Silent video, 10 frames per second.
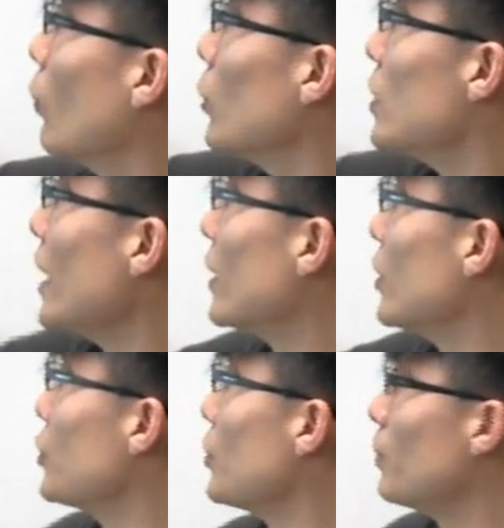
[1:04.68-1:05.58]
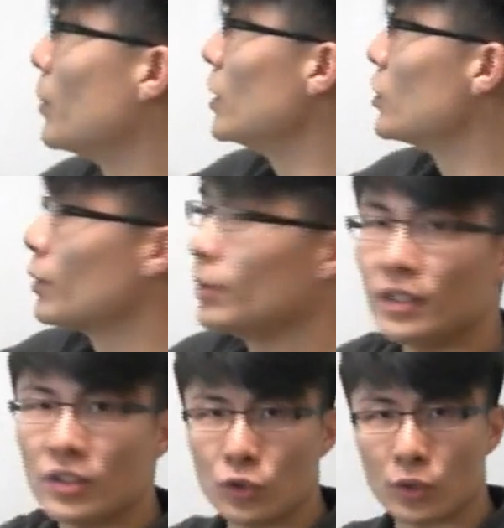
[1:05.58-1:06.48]
when you take these, these three
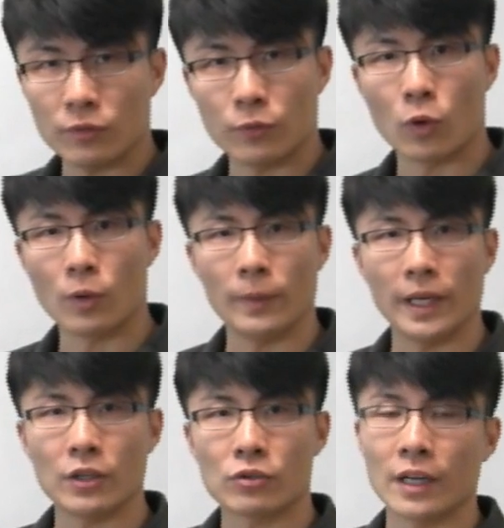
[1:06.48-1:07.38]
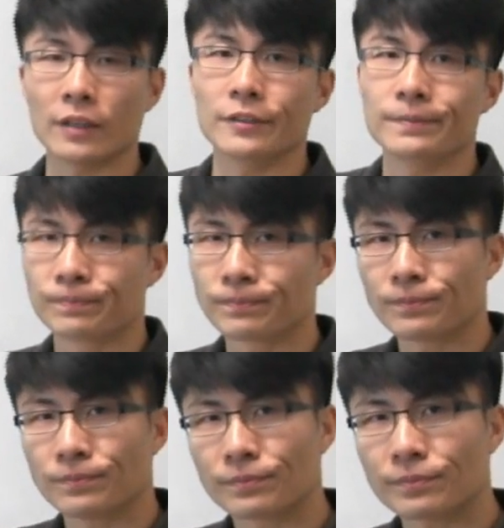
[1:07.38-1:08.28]
pieces, you can form a triangle.
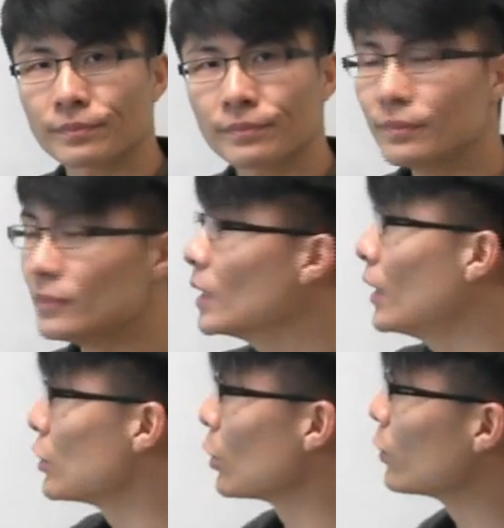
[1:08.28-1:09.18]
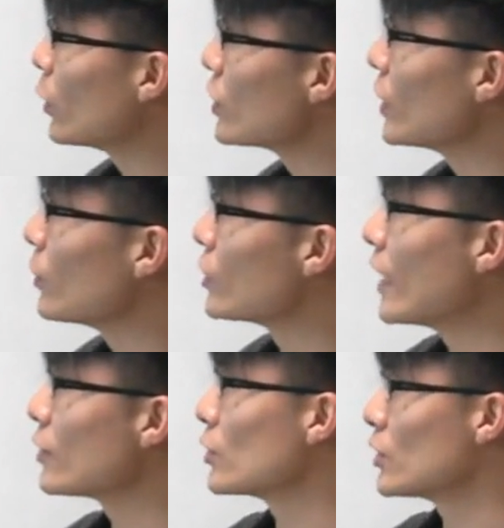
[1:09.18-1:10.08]
All right, so the first thing we should
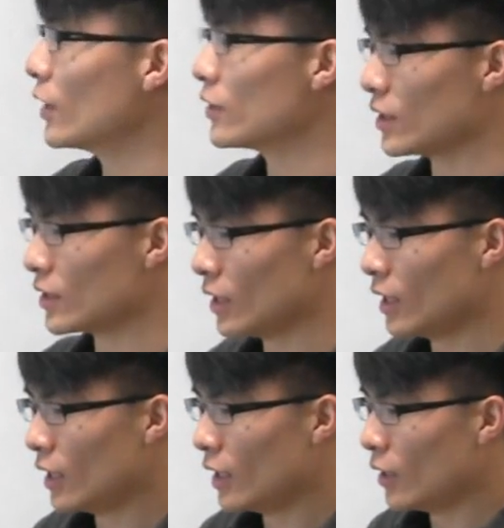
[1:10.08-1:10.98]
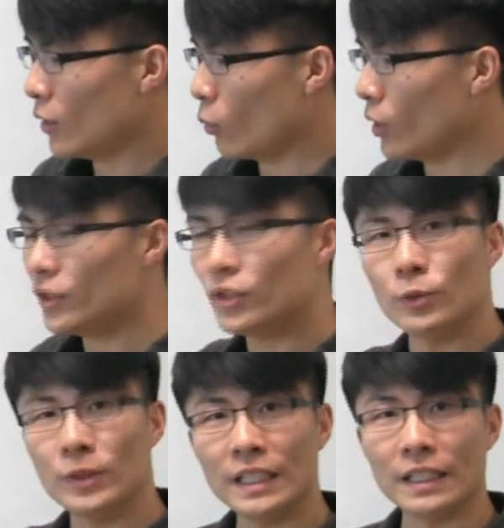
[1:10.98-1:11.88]
ask ourselves is, what do
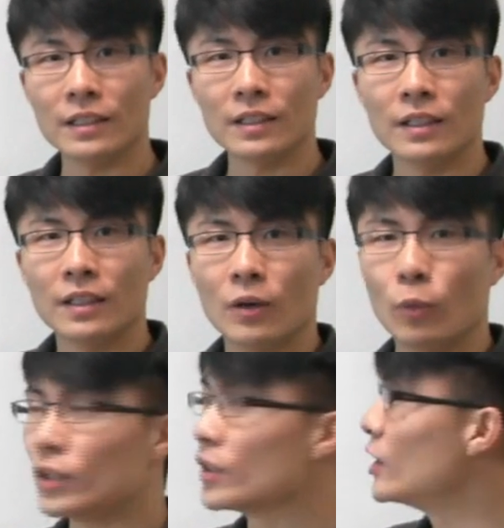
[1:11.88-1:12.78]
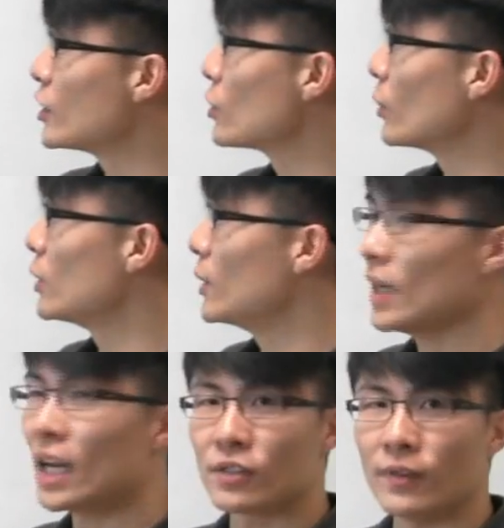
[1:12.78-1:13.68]
you need? What conditions must be
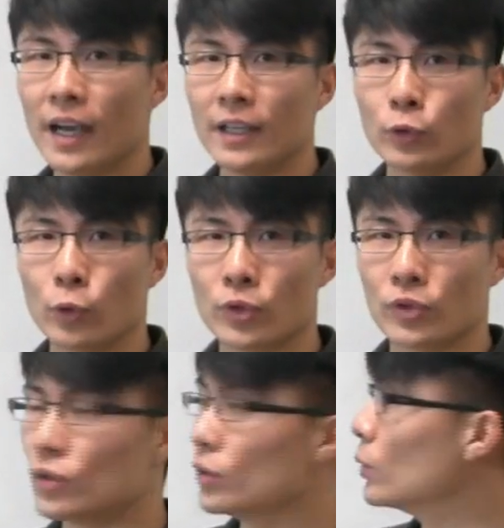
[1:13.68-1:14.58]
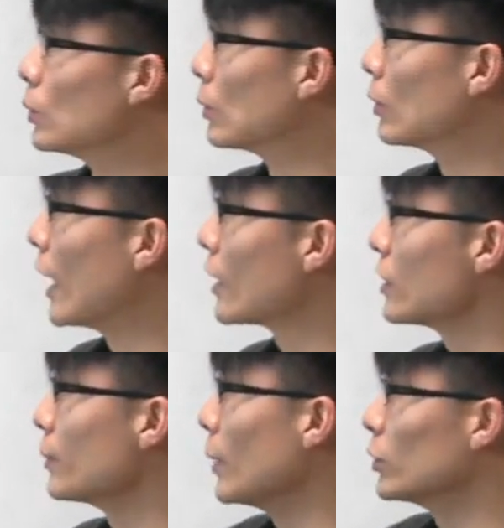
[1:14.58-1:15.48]
satisfied in order to
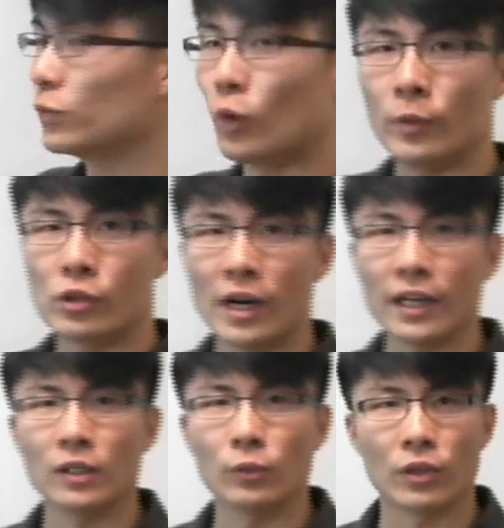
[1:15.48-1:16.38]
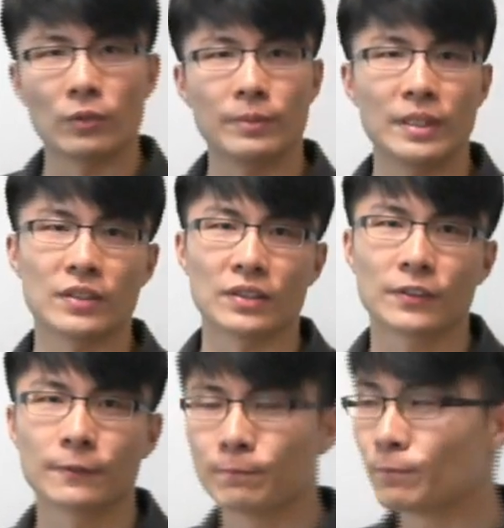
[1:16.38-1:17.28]
actually be able to form a triangle with three
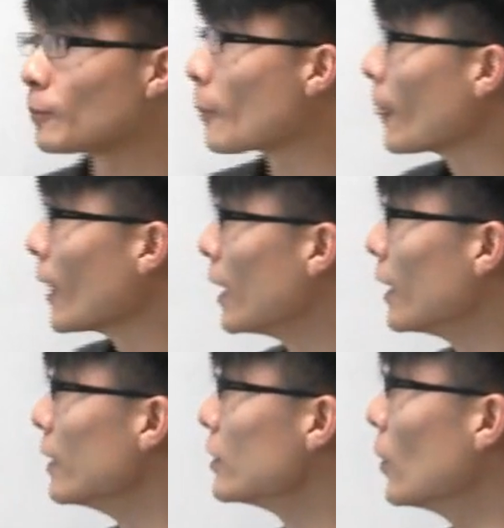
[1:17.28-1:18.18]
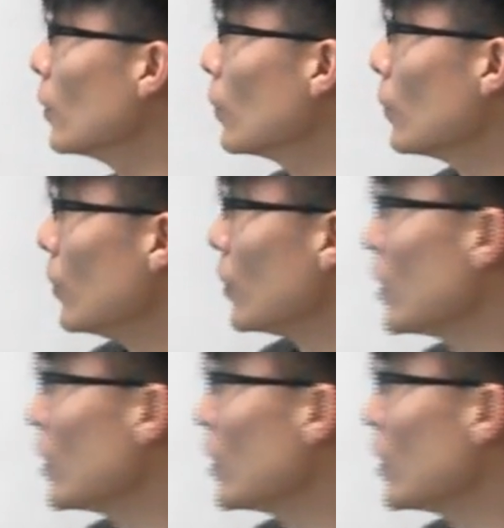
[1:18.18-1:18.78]
pieces? So you